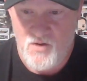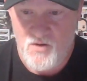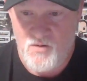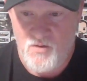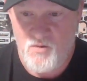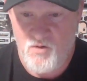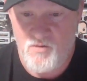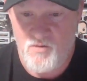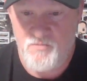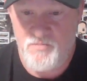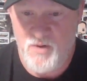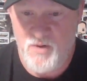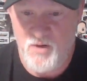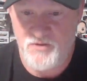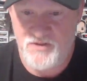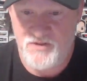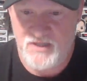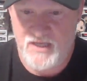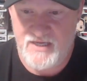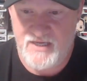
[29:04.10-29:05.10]
were
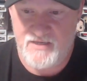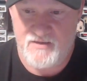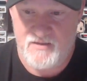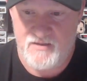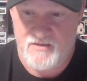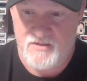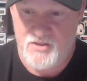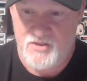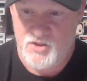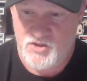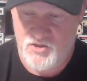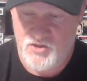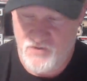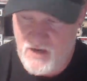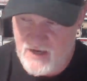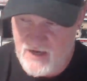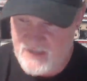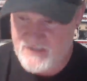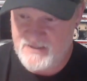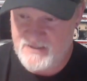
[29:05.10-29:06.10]
both like trying